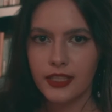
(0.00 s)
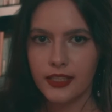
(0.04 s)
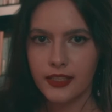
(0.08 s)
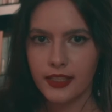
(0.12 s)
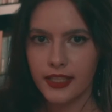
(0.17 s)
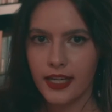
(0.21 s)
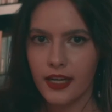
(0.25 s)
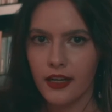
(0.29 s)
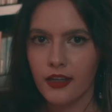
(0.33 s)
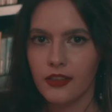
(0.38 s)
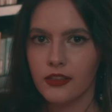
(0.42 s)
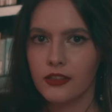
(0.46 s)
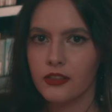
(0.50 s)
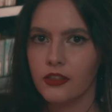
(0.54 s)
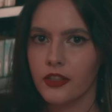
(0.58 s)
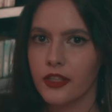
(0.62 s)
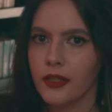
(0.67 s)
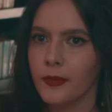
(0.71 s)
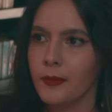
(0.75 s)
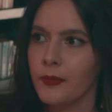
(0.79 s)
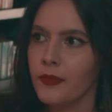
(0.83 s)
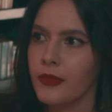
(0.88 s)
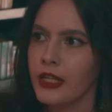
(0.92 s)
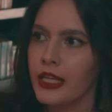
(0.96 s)
a
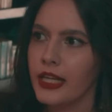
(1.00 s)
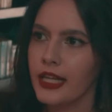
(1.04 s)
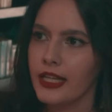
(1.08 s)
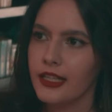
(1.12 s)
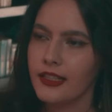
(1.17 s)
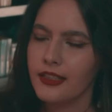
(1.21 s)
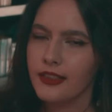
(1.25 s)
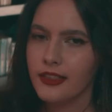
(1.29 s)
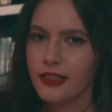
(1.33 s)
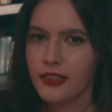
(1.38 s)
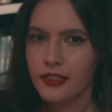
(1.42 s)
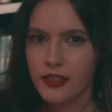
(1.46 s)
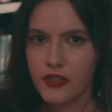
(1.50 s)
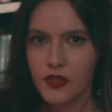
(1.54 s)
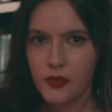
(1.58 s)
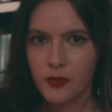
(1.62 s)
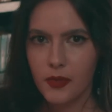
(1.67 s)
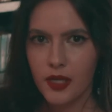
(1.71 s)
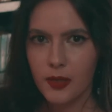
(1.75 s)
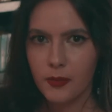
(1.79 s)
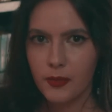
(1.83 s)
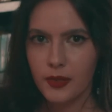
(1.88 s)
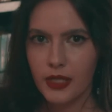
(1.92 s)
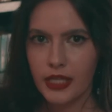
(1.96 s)
character. And I think this
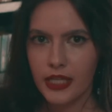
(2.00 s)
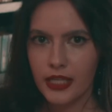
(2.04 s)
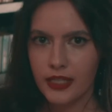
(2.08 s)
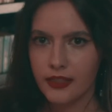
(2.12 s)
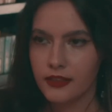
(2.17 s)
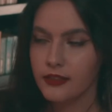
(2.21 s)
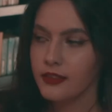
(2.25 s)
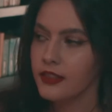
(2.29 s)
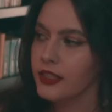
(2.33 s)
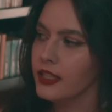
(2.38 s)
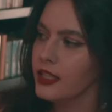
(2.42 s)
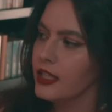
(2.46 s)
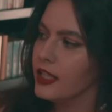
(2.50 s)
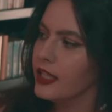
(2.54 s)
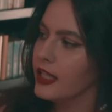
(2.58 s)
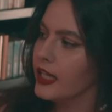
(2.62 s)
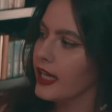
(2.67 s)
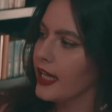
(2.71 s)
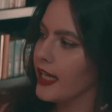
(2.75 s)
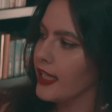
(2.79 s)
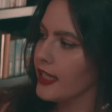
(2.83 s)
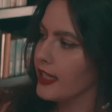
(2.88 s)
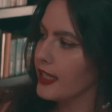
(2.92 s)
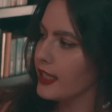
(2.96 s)
might be it.
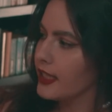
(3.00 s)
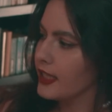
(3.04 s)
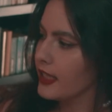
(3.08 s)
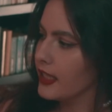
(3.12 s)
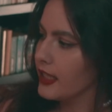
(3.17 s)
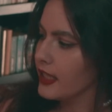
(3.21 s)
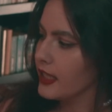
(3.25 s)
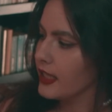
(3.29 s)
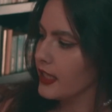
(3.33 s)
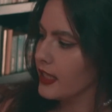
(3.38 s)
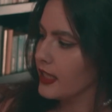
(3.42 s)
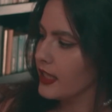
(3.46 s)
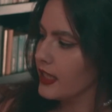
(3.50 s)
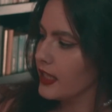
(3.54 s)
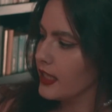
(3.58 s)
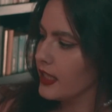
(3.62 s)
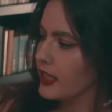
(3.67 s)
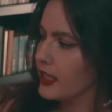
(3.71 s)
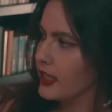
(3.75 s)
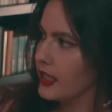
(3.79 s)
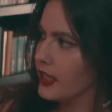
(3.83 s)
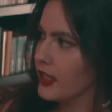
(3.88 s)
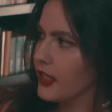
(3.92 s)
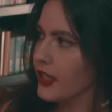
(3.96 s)
I think
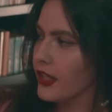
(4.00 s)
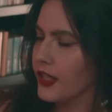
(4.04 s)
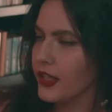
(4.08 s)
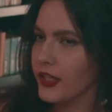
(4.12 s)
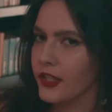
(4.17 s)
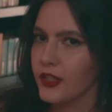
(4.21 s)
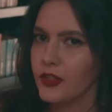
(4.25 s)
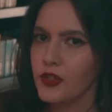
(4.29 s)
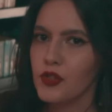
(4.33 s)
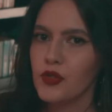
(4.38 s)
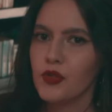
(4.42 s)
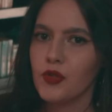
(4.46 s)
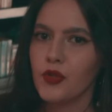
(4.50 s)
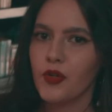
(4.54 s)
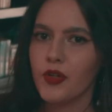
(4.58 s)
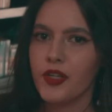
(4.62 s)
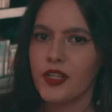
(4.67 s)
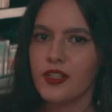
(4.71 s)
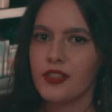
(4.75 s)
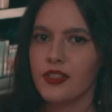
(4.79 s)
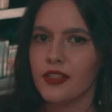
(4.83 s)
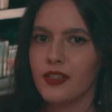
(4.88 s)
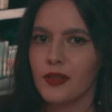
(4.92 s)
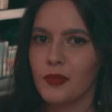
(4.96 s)
her
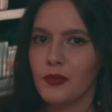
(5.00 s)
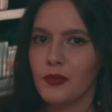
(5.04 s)
story is gonna